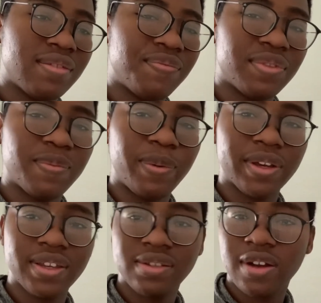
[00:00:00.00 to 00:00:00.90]
the
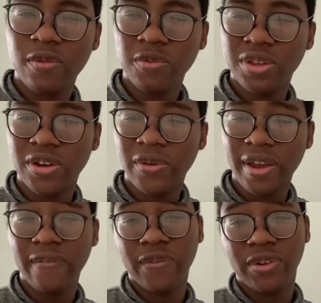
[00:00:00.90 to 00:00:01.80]
book is not really
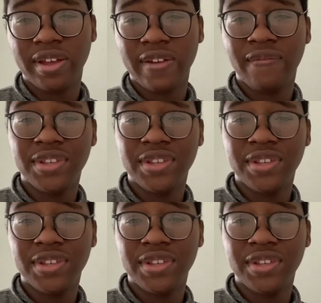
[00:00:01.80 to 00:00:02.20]
great for like a